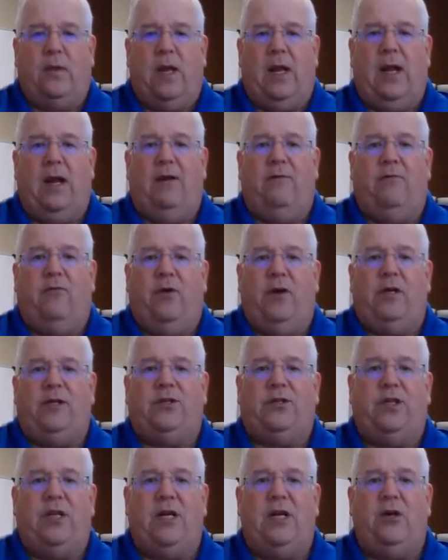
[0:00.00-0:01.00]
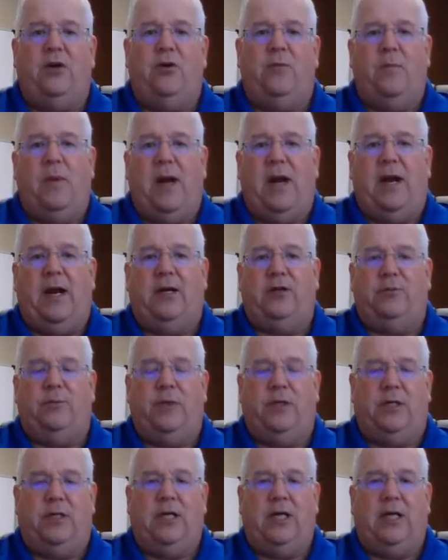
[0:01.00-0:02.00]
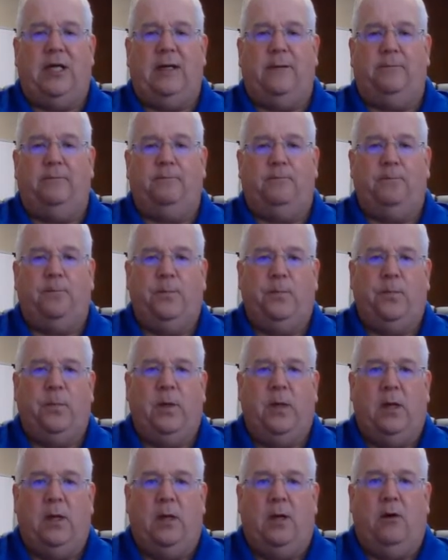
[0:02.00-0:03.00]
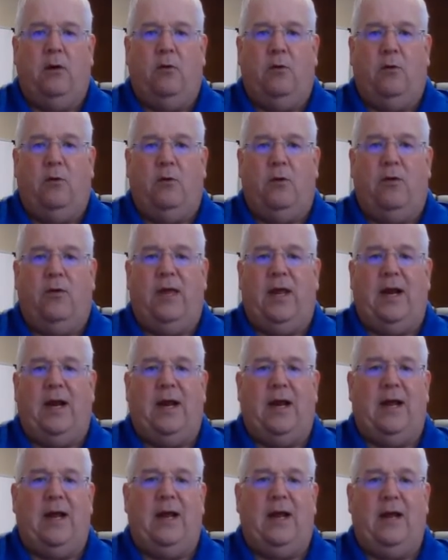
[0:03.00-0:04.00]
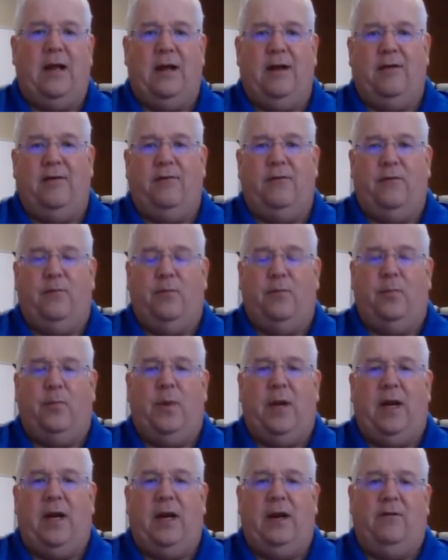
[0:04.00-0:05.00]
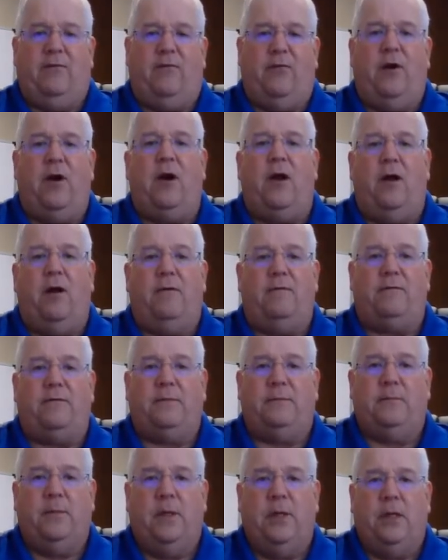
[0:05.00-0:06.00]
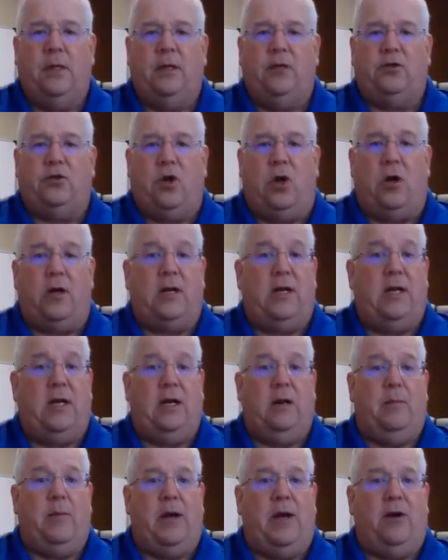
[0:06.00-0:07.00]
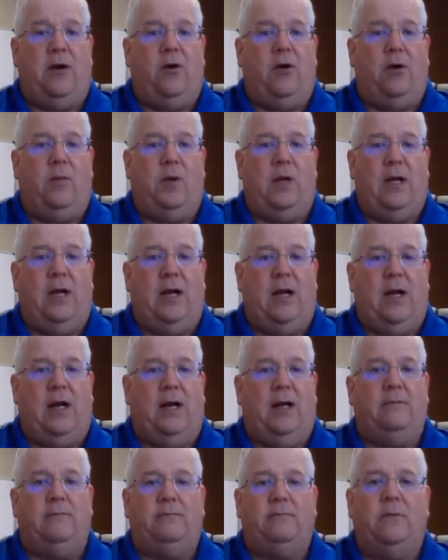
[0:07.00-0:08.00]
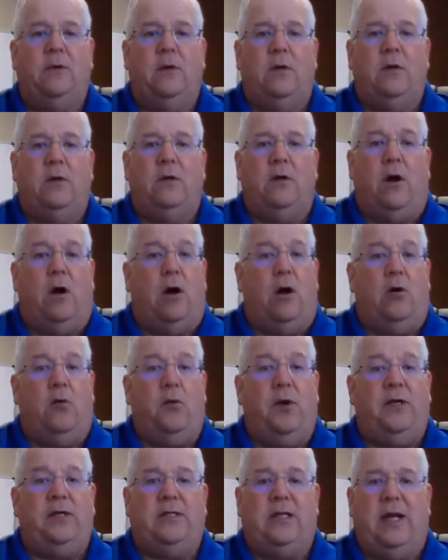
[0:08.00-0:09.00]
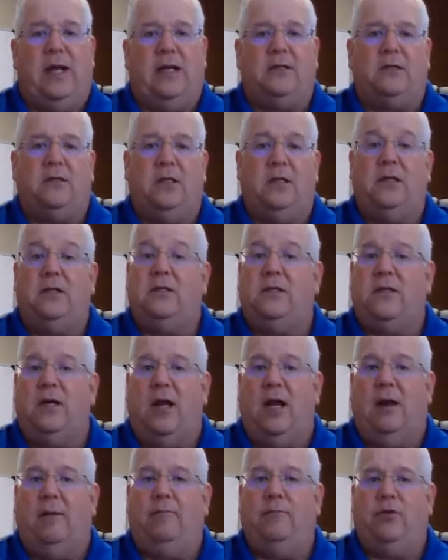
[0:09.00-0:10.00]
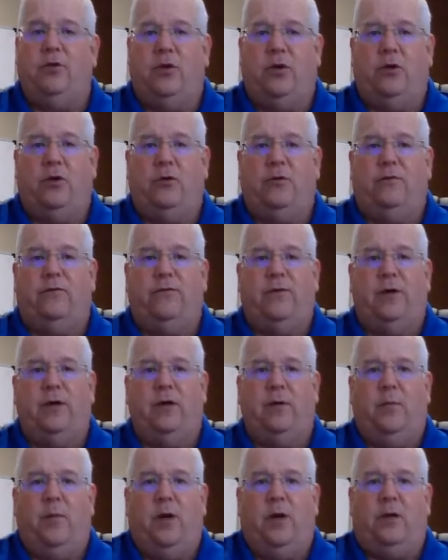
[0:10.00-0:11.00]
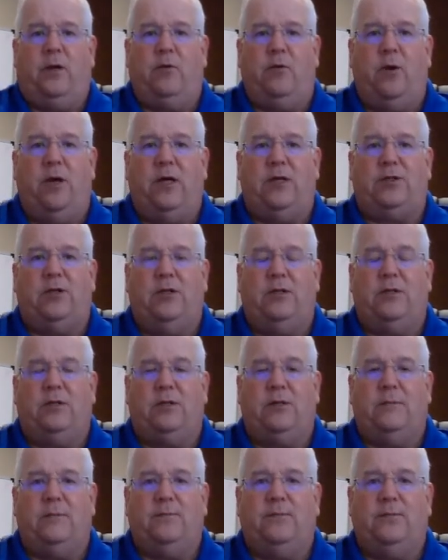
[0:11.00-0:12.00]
Every senior management team that I have been in front of talking about RBI always ask these same two fundamental questions.